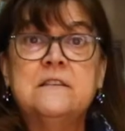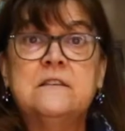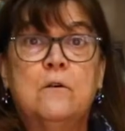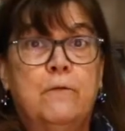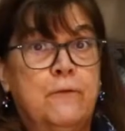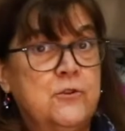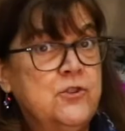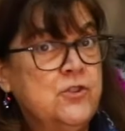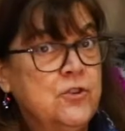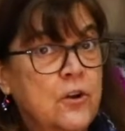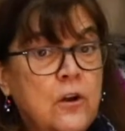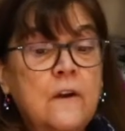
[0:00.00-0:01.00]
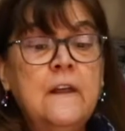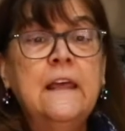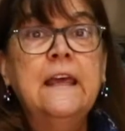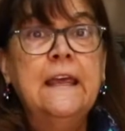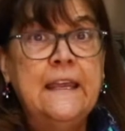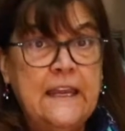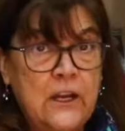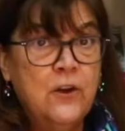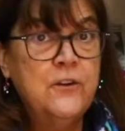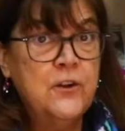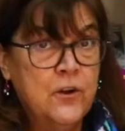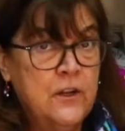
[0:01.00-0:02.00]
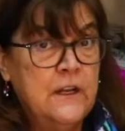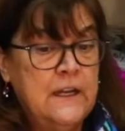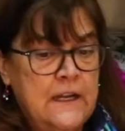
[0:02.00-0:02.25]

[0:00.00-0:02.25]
So for sure, here you're going to